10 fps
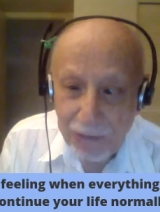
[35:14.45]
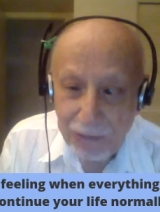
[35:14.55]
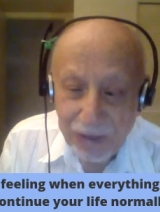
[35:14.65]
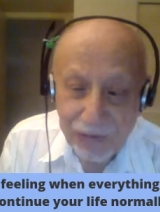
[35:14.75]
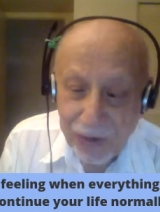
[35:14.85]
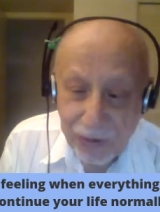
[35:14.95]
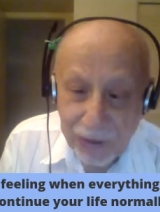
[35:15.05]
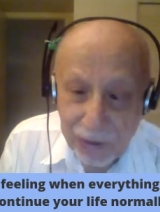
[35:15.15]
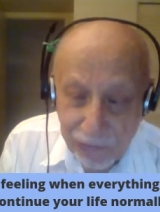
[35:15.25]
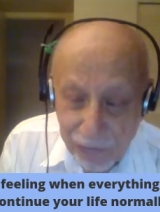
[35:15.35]
but we,
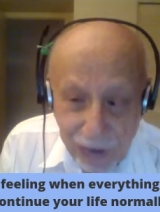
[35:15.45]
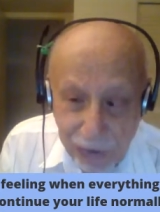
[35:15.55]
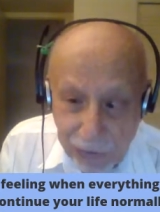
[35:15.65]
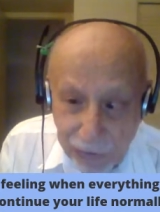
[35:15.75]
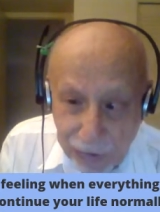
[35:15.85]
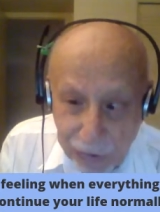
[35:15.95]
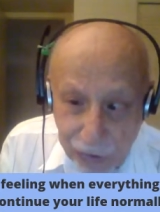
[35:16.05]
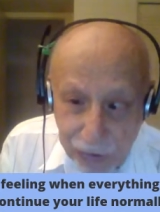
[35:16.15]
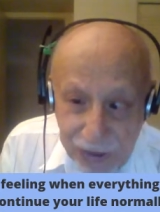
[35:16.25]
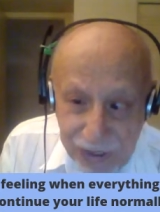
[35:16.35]
could, we
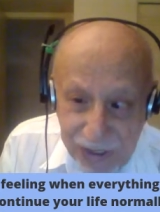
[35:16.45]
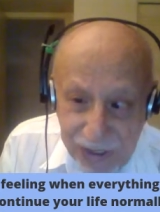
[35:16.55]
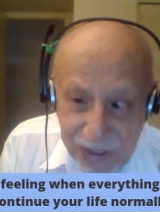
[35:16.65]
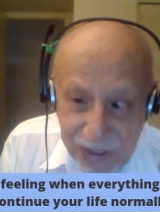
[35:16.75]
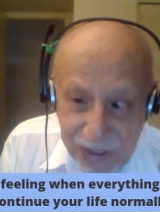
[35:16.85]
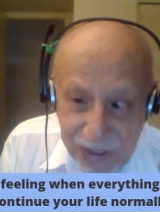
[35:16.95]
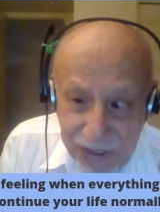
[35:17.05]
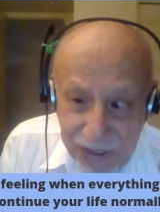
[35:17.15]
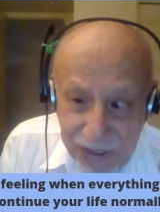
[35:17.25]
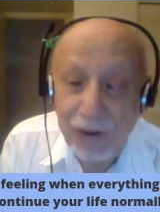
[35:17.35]
couldn't stay
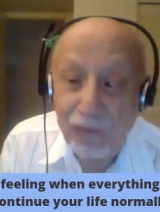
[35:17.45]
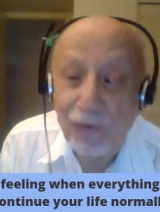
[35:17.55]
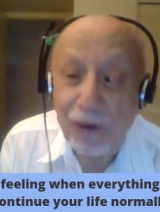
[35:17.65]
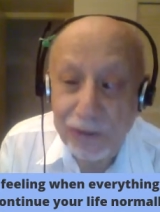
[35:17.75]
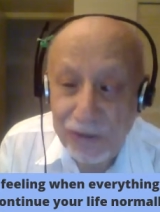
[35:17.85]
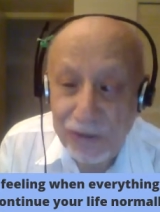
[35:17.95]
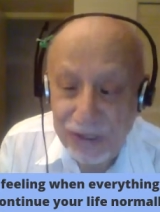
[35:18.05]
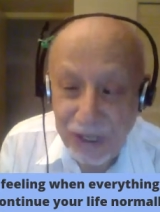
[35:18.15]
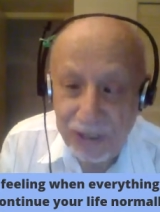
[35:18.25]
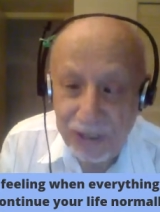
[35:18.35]
there. We didn't
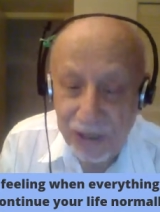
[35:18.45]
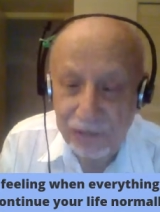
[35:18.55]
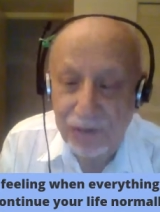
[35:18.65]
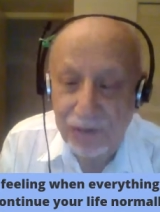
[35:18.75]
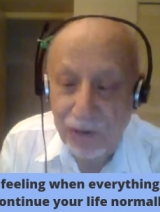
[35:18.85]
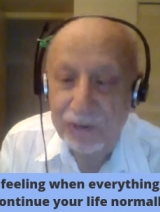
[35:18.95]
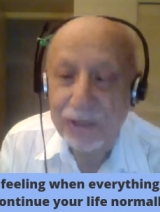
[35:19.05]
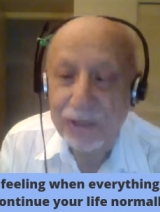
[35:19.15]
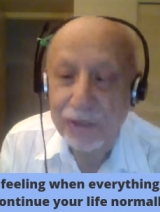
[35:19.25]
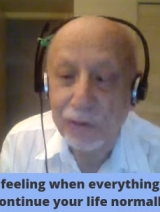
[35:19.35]
want to stay there, we
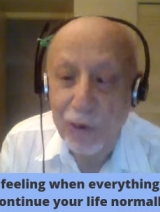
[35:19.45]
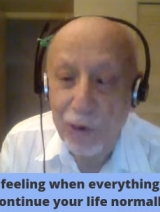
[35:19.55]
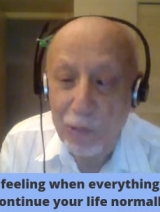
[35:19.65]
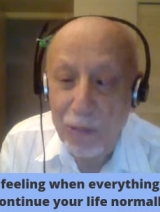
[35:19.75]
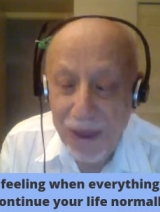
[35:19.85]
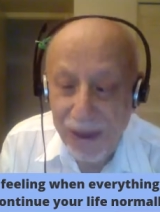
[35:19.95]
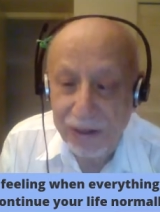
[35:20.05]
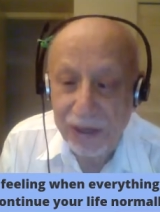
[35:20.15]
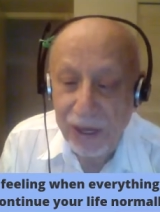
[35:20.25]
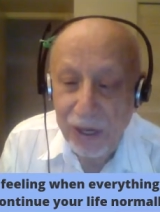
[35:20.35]
wanted to go
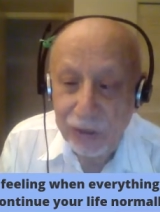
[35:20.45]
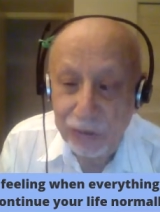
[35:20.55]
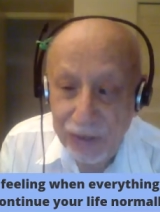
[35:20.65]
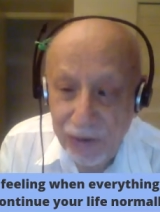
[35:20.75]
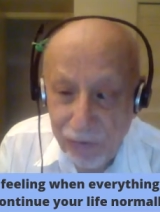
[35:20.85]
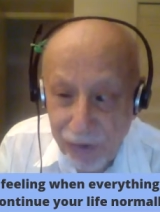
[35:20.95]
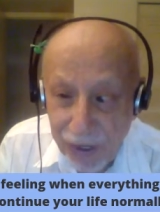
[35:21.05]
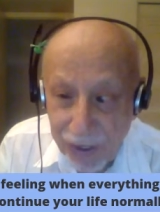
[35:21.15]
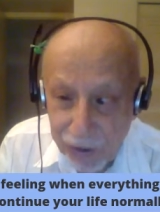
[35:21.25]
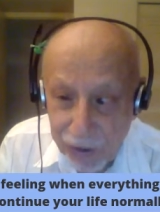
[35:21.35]
back to the
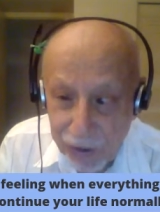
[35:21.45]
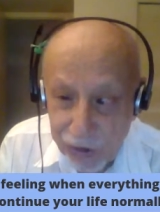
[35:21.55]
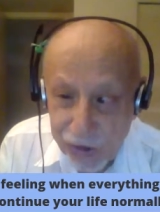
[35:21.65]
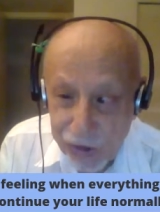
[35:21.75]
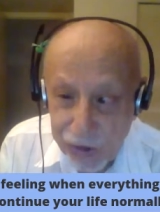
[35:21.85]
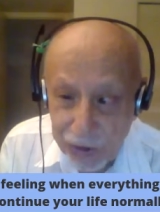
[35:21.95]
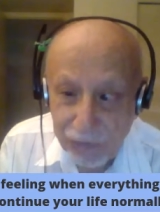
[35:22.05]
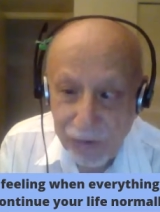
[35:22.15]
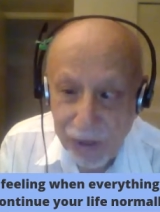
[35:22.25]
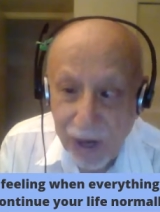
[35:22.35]
village
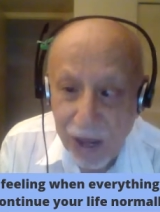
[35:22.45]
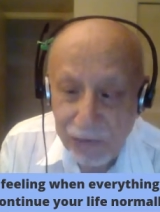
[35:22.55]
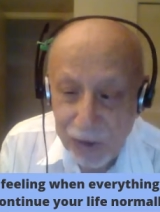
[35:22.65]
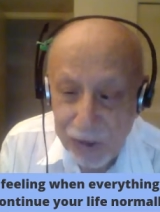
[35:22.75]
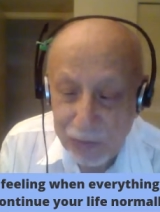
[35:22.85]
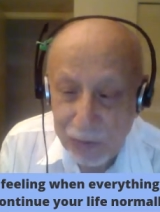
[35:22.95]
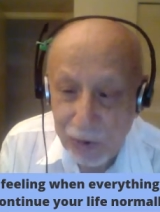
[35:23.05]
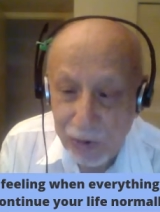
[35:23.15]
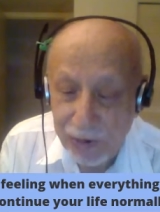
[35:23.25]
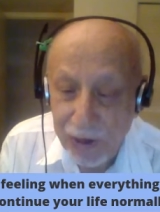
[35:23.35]
where I was
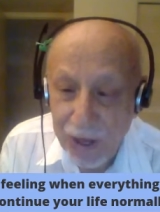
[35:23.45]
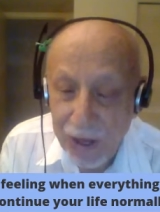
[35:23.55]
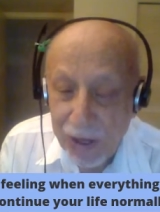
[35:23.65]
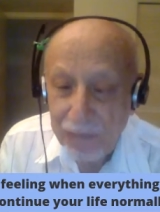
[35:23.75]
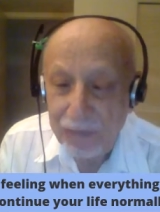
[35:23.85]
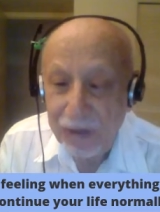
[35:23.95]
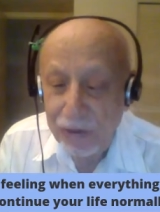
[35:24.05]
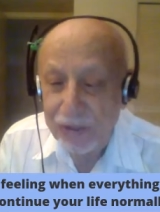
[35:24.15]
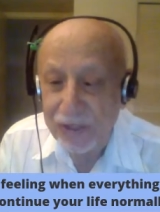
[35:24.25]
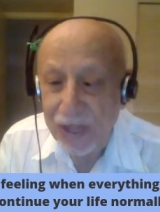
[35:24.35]
born
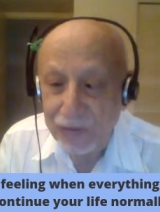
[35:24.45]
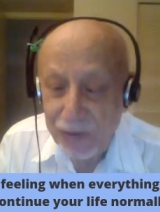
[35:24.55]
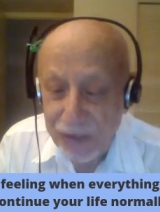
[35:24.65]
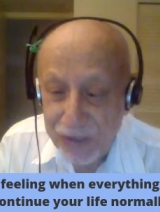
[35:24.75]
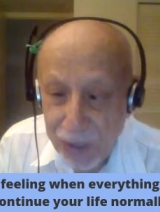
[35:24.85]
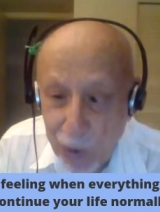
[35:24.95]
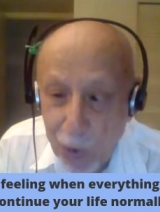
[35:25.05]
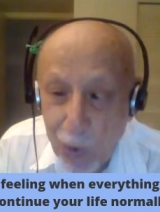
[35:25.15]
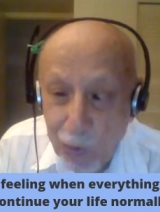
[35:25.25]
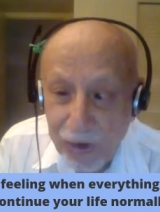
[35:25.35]
because that was the
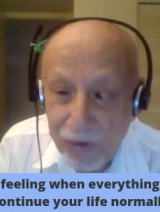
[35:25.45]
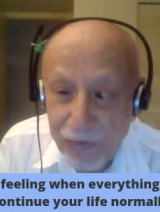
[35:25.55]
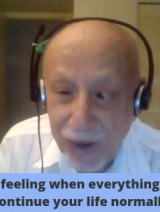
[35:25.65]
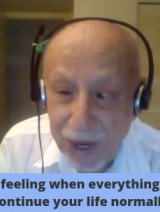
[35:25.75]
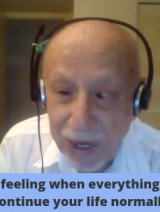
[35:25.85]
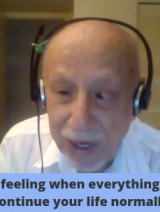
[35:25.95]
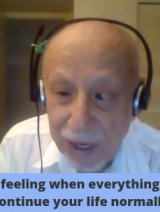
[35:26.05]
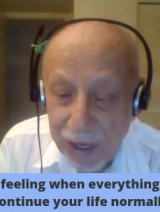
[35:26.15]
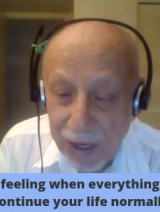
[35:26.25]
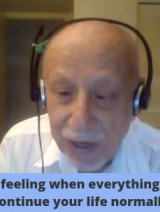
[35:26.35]
only way
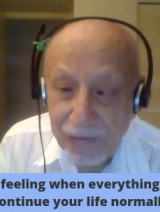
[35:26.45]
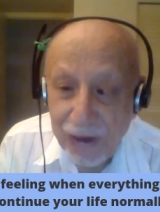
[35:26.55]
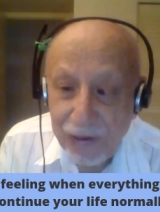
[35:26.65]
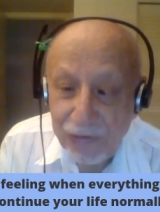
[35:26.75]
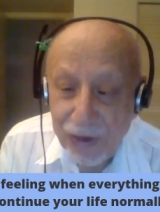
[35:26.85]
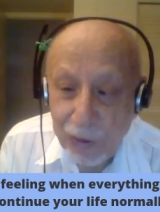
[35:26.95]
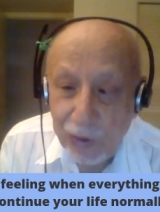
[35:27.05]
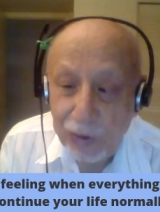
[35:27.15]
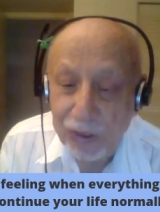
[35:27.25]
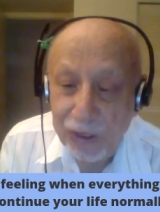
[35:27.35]
where we
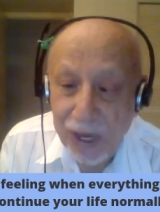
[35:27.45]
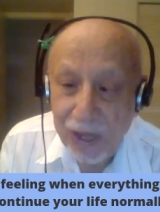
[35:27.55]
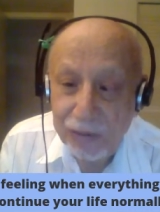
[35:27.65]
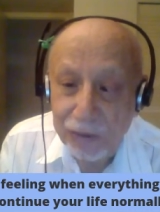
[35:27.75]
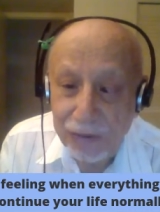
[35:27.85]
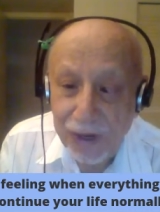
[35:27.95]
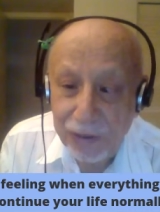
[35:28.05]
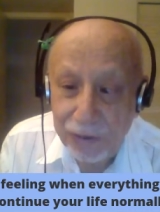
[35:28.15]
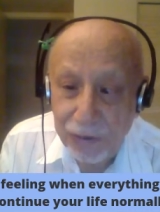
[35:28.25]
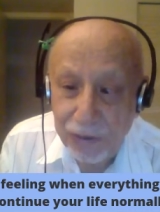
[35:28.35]
could get
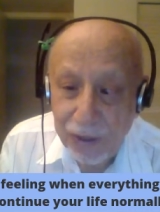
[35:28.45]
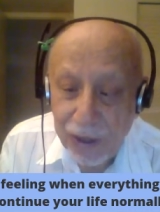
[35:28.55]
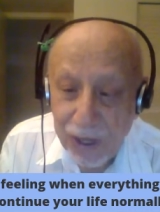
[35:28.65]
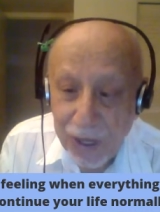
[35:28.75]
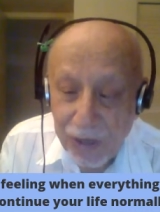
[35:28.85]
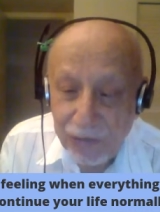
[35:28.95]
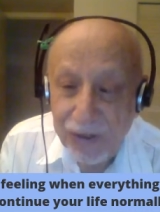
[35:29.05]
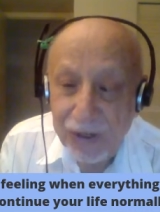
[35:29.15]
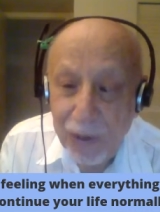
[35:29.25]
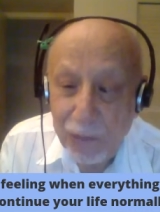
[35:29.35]
together with
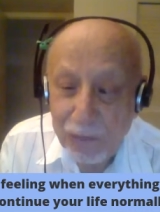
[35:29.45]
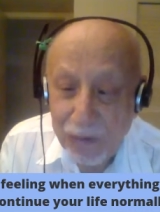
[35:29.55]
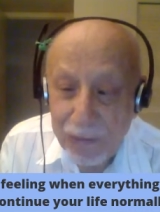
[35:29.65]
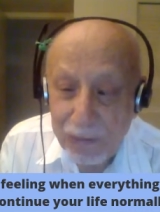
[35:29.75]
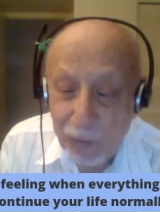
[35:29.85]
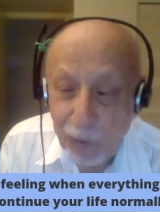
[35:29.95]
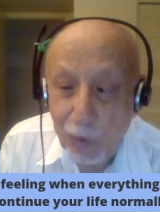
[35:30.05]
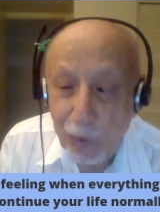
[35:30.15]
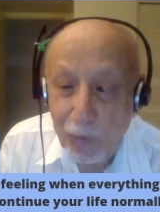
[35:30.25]
the people who